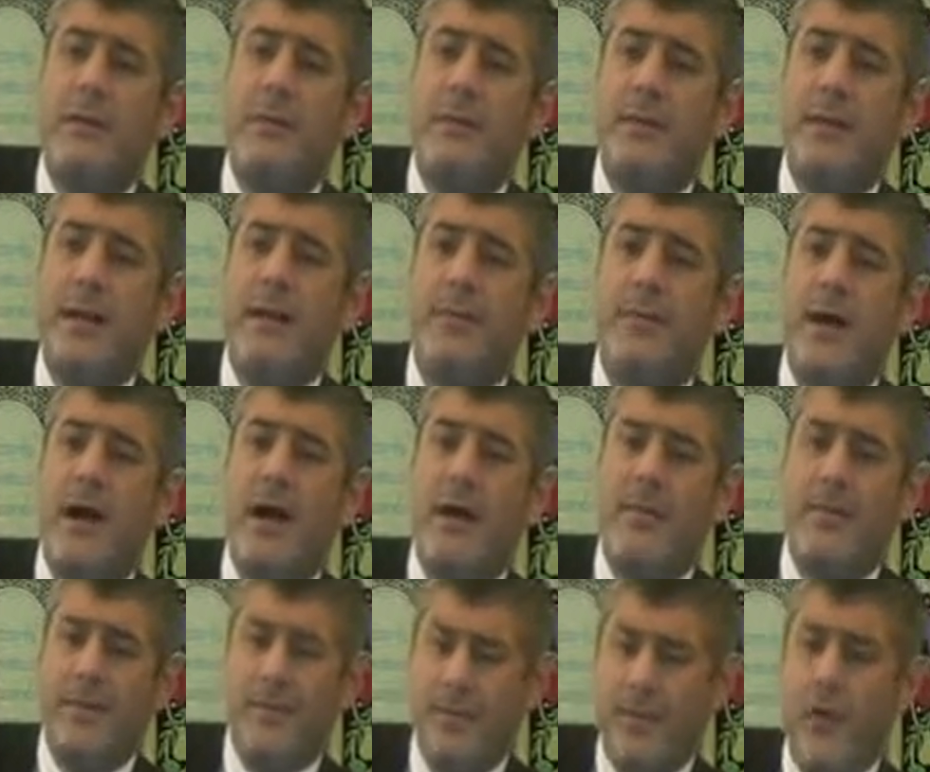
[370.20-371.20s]
in Bnei
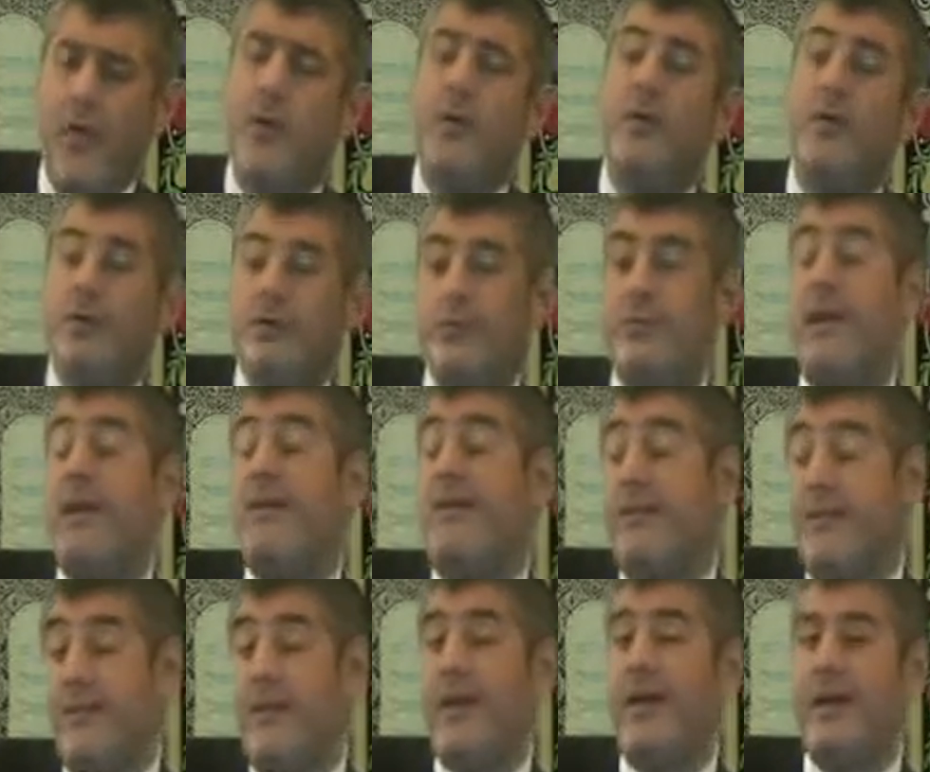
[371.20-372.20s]
Brak before. Today
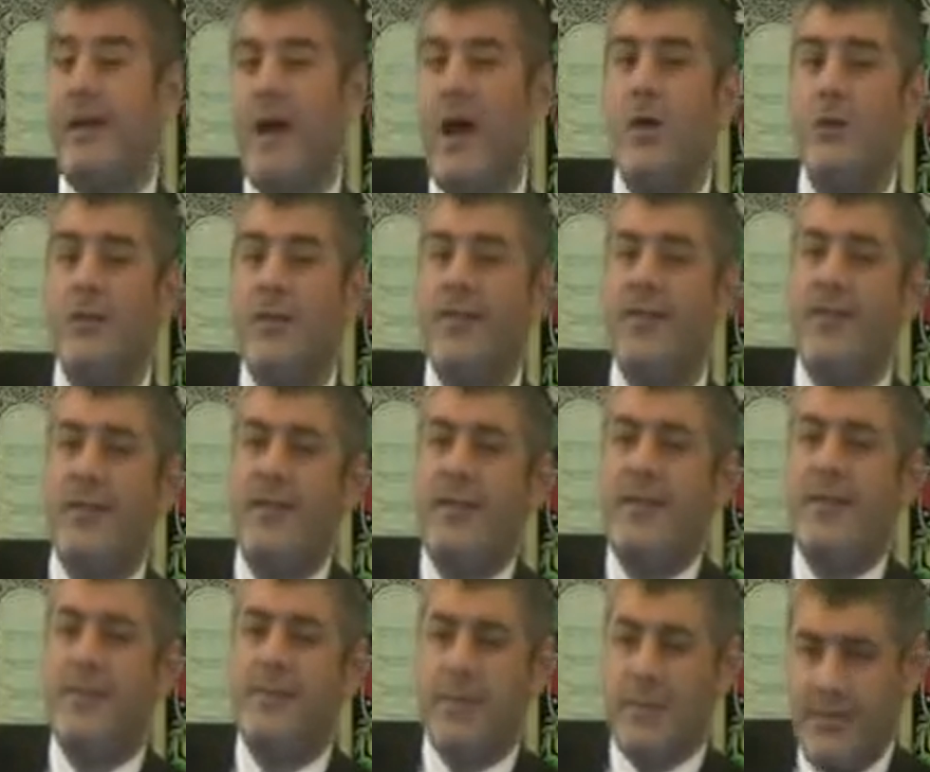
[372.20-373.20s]
it's a very crowded
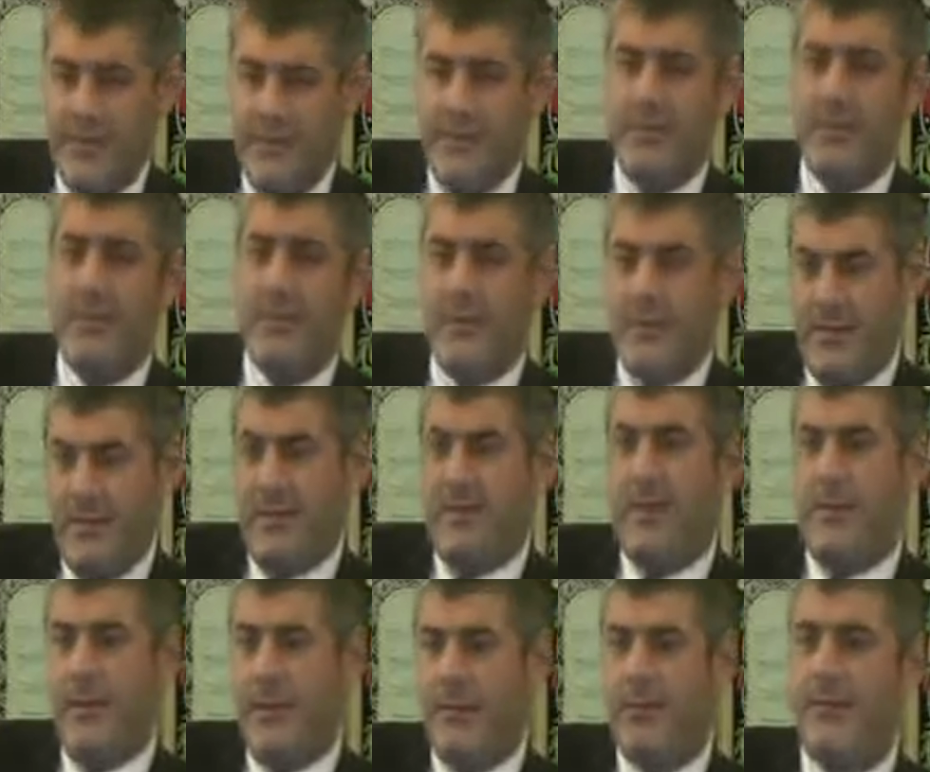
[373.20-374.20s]
city, but in
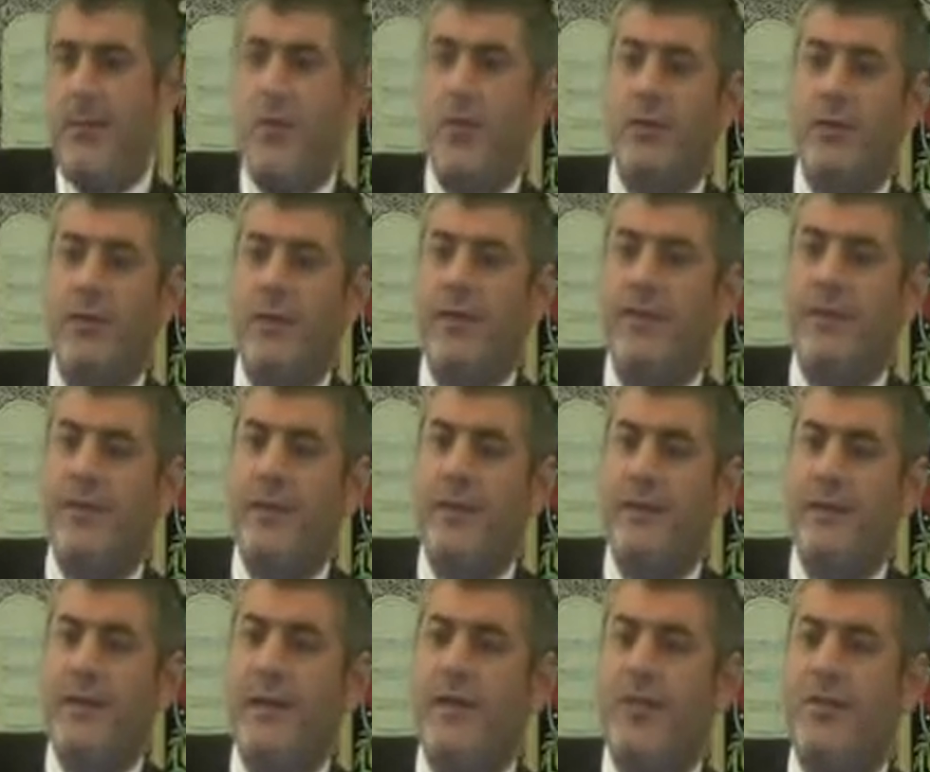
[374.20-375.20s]
about 40 or
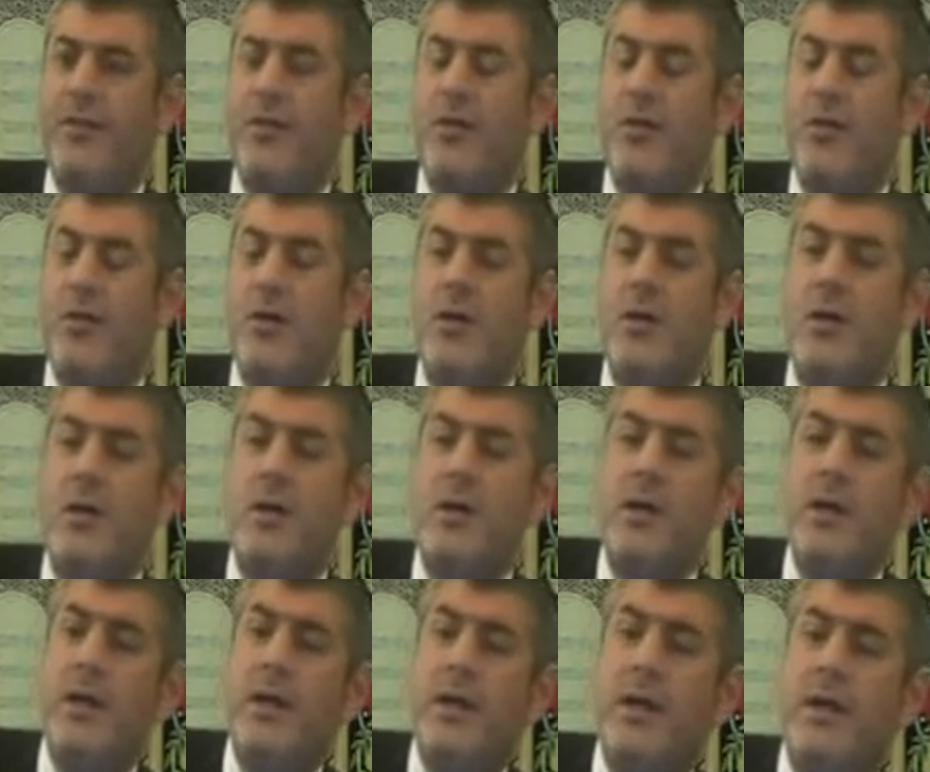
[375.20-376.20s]
50 years ago,
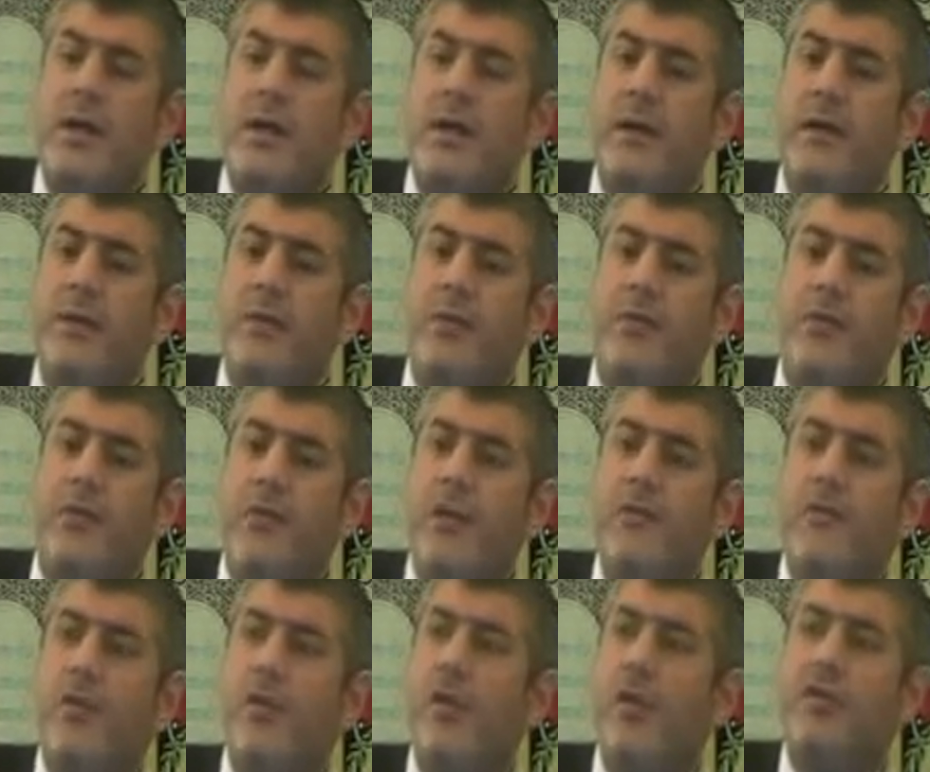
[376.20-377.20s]
he used to
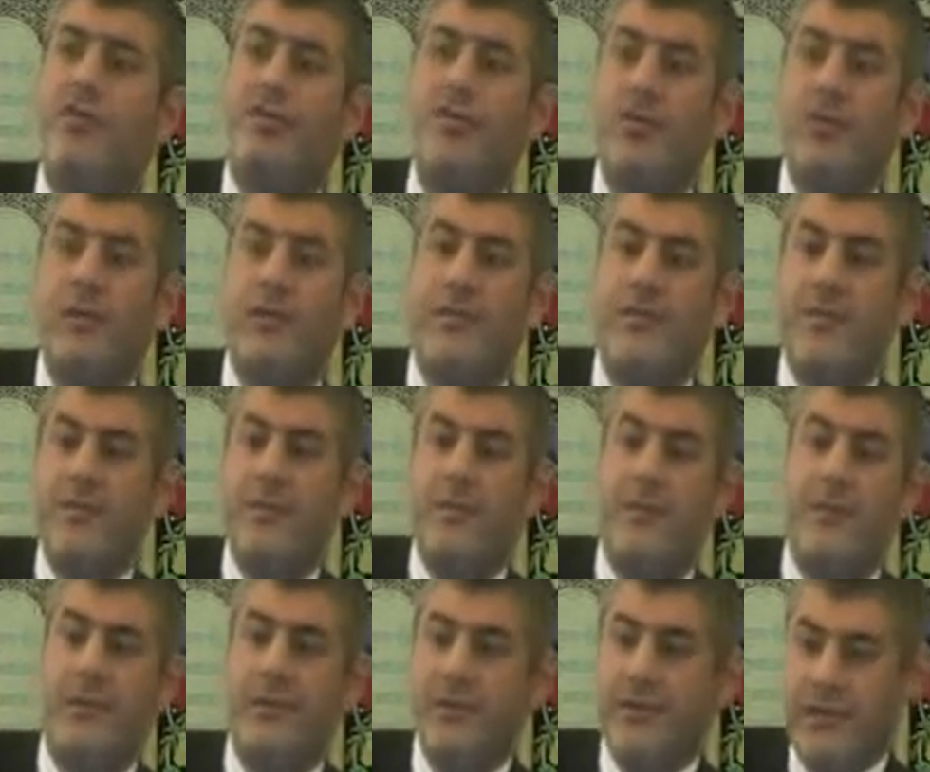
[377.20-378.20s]
have orchards
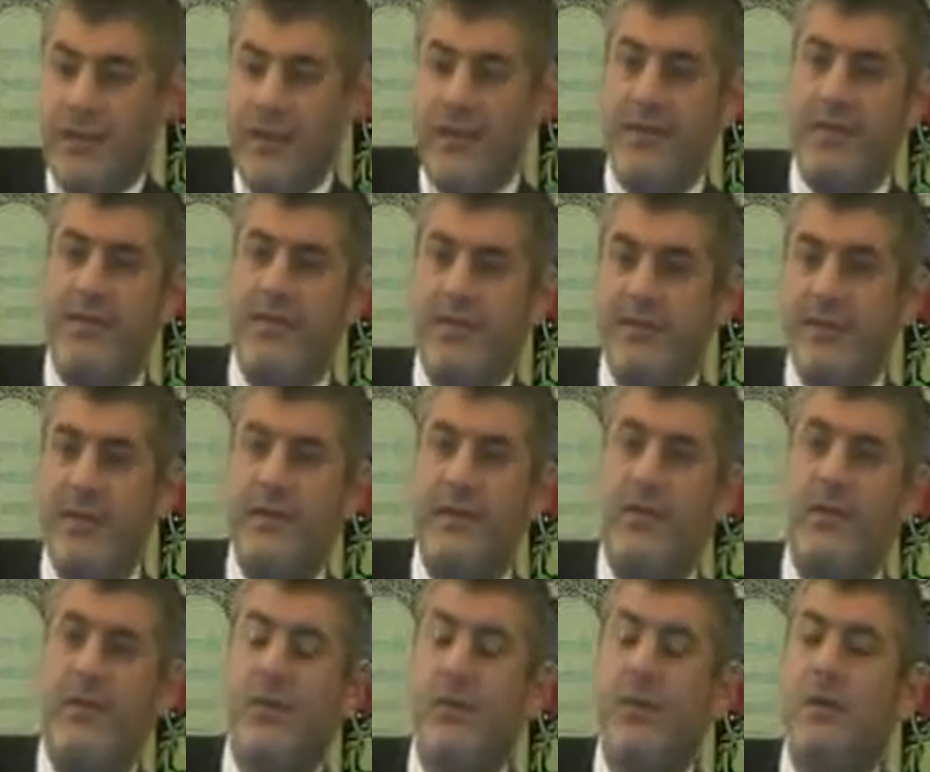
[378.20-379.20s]
with trees, you
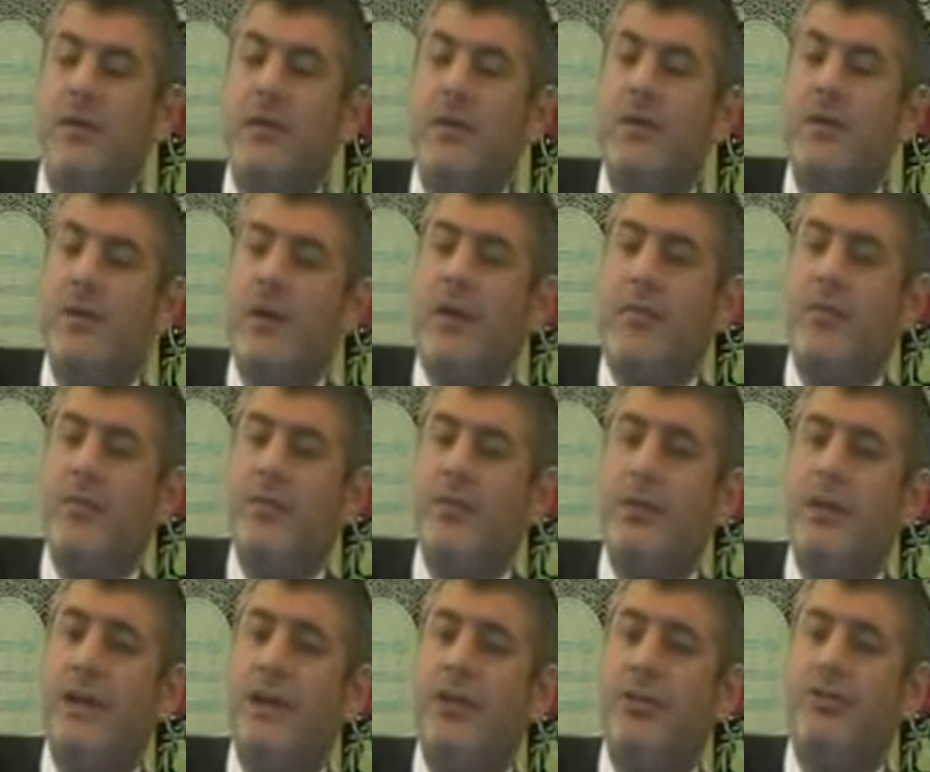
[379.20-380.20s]
know.
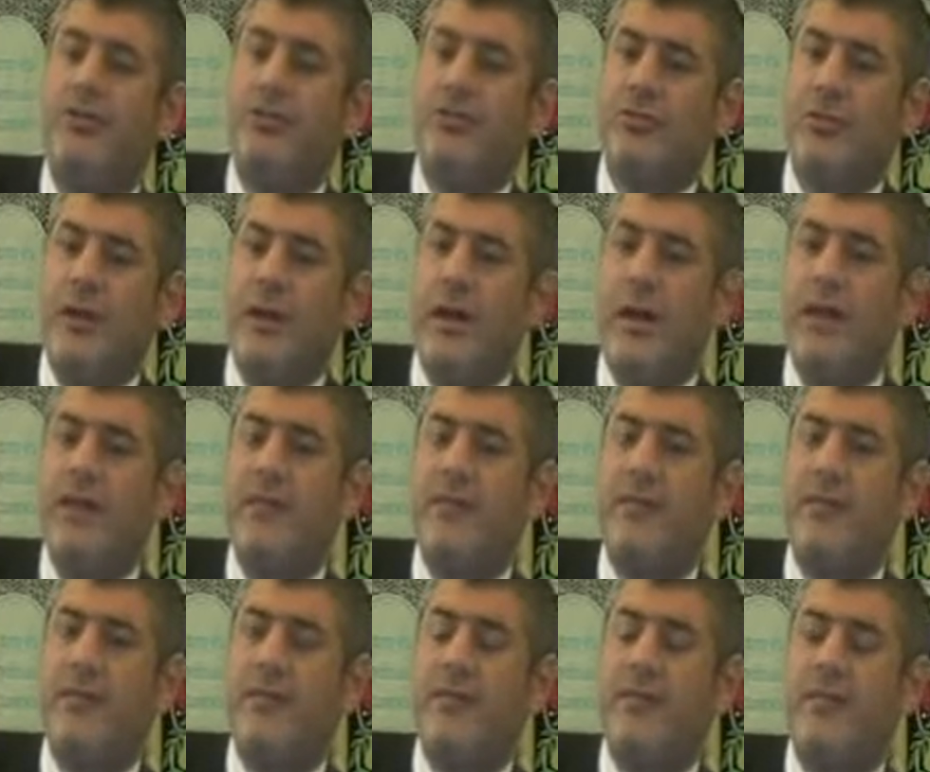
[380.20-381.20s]
Chazon Ish
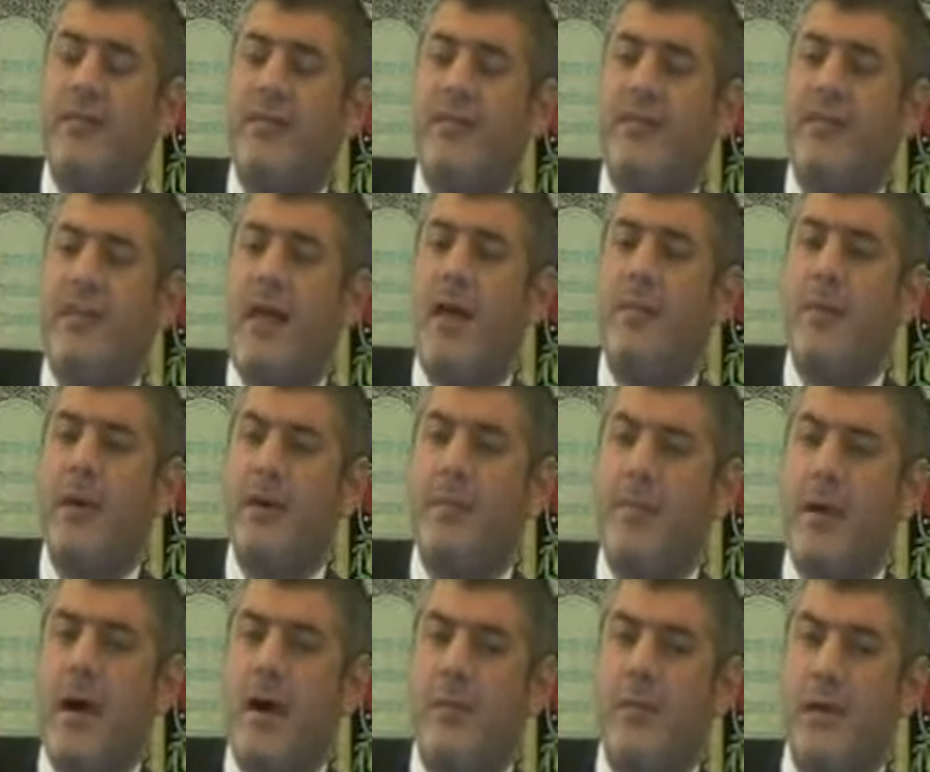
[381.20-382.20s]
had
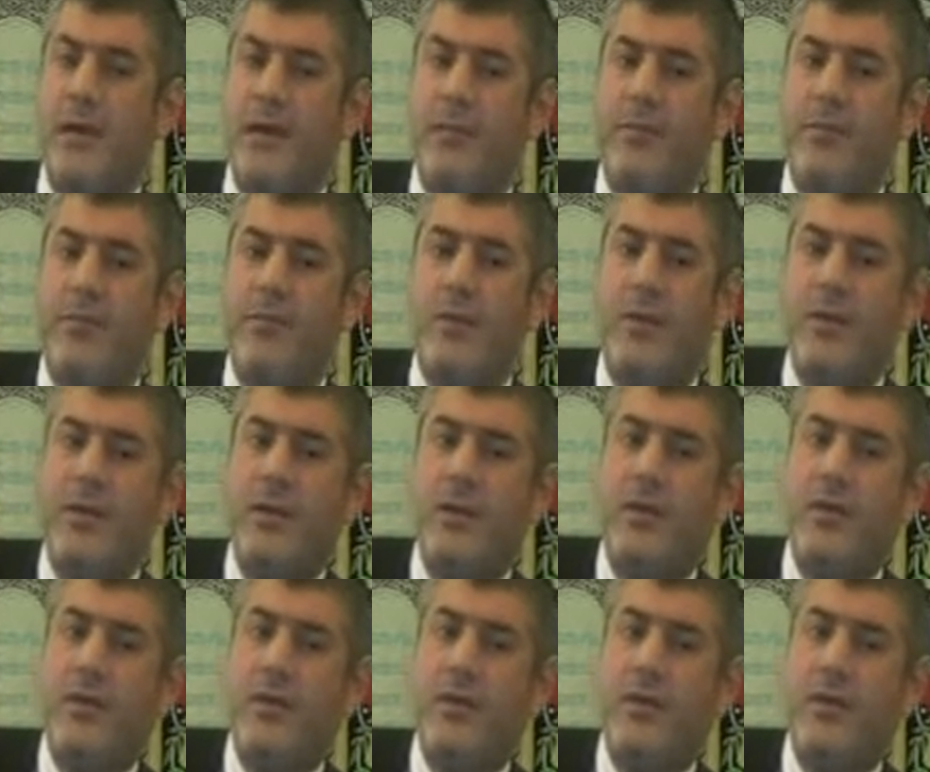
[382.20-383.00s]
stomach problems,